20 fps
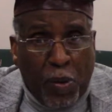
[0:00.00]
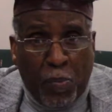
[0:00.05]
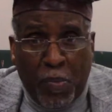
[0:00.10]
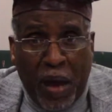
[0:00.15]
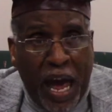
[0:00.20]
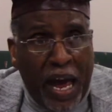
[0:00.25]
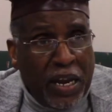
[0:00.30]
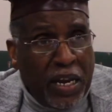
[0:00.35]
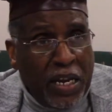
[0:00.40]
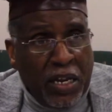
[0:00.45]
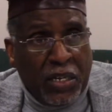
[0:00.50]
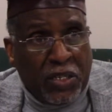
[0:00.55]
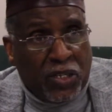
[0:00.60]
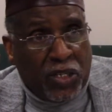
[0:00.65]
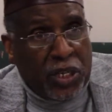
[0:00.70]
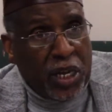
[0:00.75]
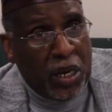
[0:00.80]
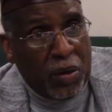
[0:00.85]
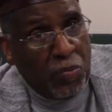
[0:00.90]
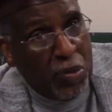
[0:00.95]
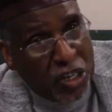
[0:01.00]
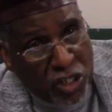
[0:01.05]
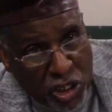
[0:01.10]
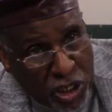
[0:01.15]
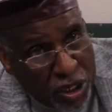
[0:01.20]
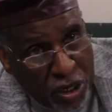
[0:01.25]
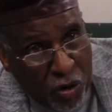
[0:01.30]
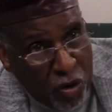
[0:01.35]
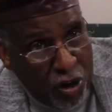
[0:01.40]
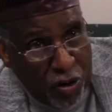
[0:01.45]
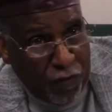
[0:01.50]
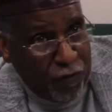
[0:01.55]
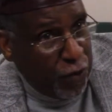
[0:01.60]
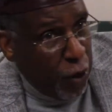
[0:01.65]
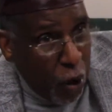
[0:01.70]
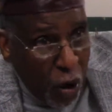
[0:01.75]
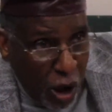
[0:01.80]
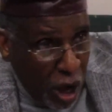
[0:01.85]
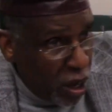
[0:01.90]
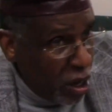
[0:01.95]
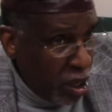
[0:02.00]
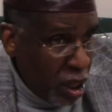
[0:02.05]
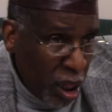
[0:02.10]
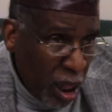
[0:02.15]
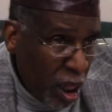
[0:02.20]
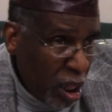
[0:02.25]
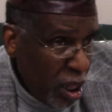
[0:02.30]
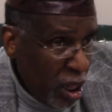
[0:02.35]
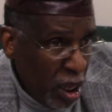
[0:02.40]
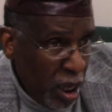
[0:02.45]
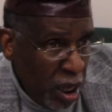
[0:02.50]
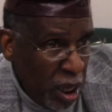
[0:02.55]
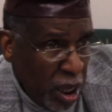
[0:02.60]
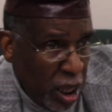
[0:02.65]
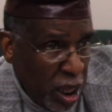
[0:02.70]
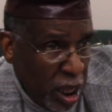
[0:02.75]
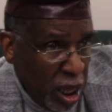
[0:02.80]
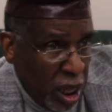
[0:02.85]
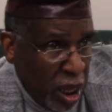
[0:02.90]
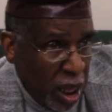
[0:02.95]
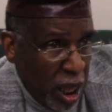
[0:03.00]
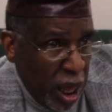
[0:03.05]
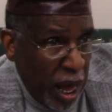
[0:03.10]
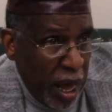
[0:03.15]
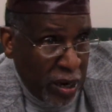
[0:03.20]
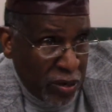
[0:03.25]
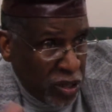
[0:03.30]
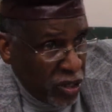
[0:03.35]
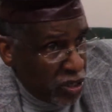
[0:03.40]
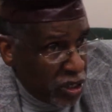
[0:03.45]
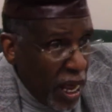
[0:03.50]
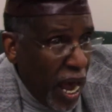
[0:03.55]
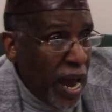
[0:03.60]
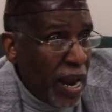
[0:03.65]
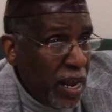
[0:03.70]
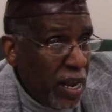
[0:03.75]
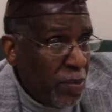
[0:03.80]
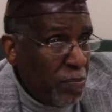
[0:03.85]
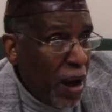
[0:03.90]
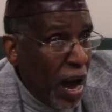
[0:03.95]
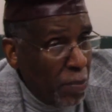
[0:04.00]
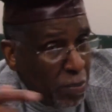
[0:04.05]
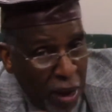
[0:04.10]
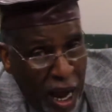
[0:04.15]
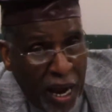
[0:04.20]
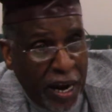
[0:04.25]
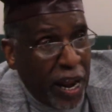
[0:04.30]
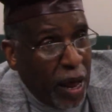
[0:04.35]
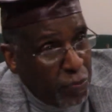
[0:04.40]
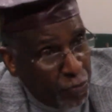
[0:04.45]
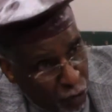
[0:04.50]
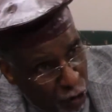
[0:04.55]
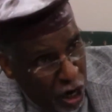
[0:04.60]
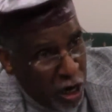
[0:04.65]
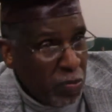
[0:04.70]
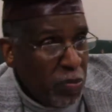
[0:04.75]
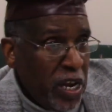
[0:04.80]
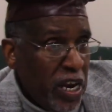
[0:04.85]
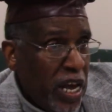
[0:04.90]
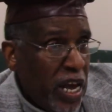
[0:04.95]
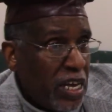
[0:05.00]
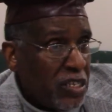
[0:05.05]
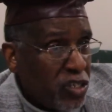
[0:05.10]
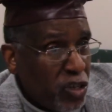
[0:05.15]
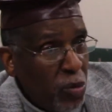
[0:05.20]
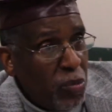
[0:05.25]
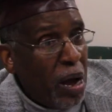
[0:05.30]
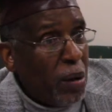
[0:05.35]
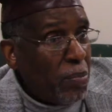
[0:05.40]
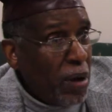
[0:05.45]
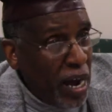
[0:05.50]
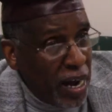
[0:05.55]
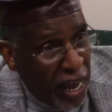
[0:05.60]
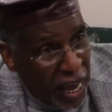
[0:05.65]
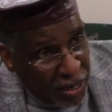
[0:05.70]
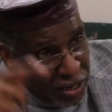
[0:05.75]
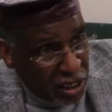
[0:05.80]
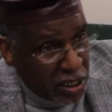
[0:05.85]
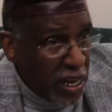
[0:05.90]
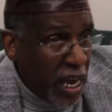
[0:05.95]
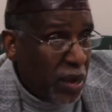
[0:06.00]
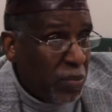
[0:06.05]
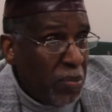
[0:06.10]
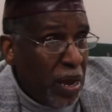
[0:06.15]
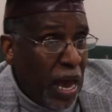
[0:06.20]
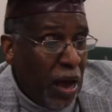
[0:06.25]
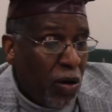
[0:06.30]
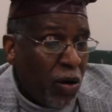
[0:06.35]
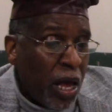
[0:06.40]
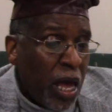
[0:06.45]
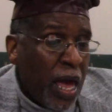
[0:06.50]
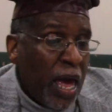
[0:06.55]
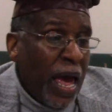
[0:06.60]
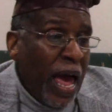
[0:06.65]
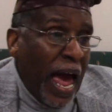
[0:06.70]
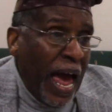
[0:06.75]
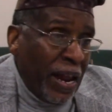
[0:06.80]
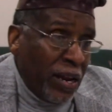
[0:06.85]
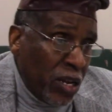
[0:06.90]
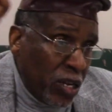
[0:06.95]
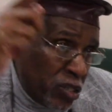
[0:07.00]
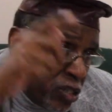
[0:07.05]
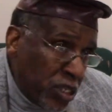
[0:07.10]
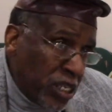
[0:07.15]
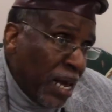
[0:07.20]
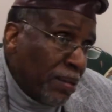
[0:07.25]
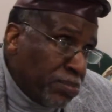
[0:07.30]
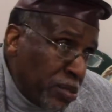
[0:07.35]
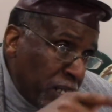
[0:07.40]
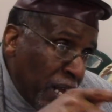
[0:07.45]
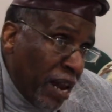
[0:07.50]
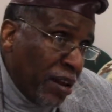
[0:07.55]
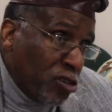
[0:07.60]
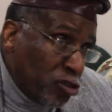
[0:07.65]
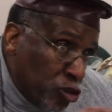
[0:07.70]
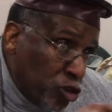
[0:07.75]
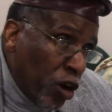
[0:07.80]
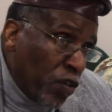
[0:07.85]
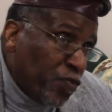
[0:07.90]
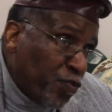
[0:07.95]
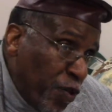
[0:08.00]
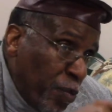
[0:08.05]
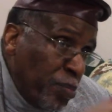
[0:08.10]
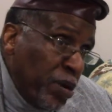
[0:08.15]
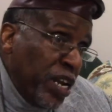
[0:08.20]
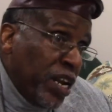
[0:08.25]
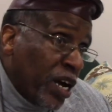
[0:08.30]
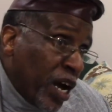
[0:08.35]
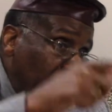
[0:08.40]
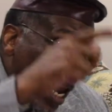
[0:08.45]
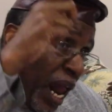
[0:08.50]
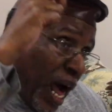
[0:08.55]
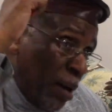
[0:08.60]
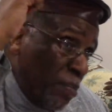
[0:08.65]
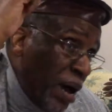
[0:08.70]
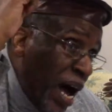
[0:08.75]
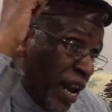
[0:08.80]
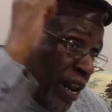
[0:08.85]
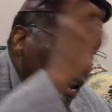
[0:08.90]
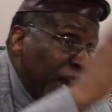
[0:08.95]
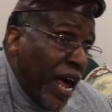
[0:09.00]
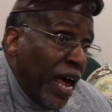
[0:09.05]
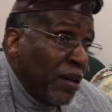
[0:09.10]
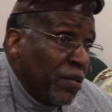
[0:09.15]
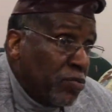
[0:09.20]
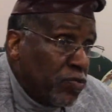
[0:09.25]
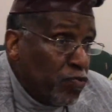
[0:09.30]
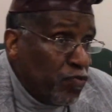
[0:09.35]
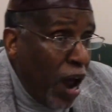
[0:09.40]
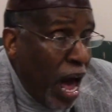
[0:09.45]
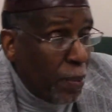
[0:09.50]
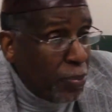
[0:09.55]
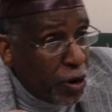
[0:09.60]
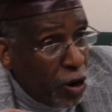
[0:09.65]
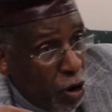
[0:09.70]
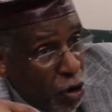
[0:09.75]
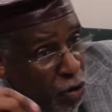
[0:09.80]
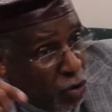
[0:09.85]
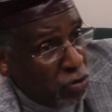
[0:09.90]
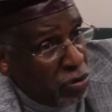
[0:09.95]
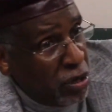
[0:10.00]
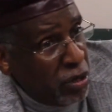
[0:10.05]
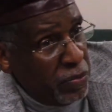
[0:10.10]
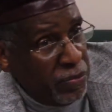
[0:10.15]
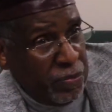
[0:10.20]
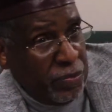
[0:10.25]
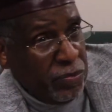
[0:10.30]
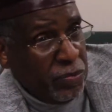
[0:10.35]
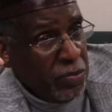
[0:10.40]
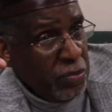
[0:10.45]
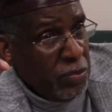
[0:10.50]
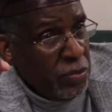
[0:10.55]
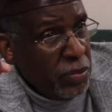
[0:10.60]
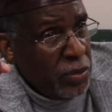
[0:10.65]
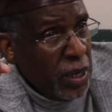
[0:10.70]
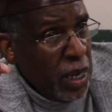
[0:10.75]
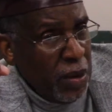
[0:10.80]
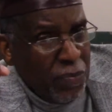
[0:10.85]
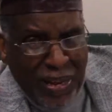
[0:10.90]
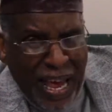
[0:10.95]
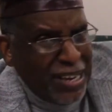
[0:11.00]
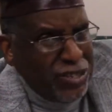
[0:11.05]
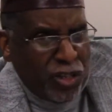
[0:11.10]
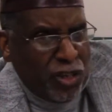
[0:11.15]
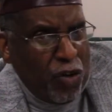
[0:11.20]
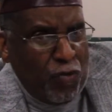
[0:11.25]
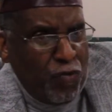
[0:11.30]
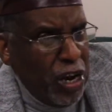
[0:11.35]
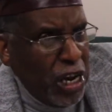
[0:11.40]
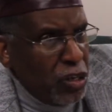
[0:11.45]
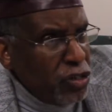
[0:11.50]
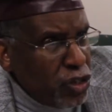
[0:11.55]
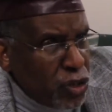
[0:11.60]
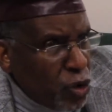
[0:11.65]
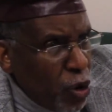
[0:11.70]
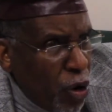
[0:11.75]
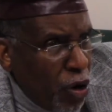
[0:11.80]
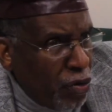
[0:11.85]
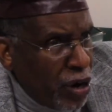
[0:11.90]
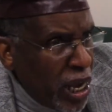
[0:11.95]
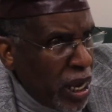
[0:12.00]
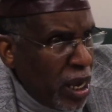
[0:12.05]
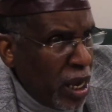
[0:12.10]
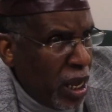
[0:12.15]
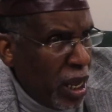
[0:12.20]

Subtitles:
mat in the city mission on the floor and decided my mind had brought me there, so my mind had to take me out, and the steps that it took for me to climb out of that rabbit hole, that's the real story.